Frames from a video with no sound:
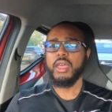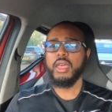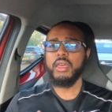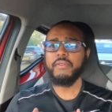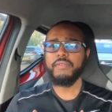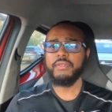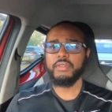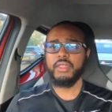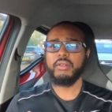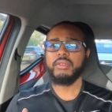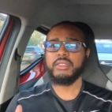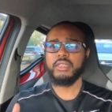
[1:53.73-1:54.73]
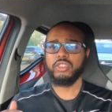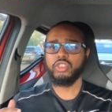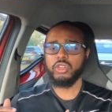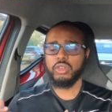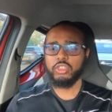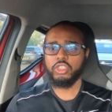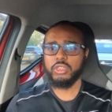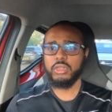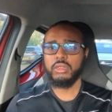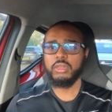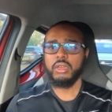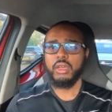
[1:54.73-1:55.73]
if there is a
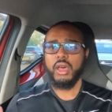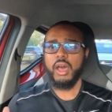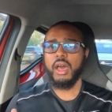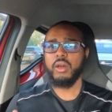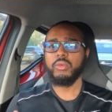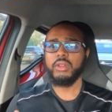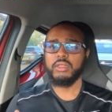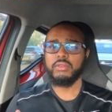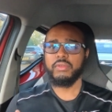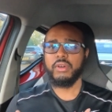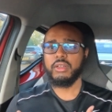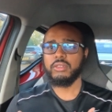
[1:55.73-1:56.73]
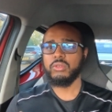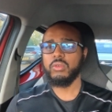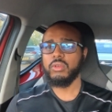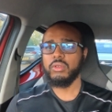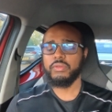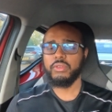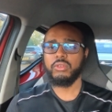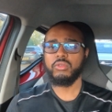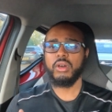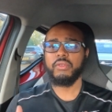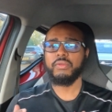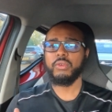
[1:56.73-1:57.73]
junction, I would advise all of you
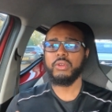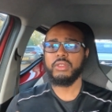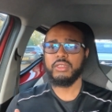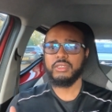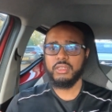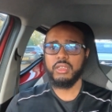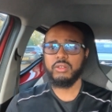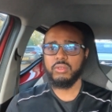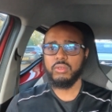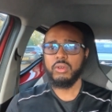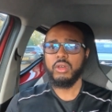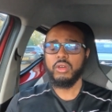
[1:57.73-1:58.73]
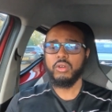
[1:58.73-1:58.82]
to avoid the signal.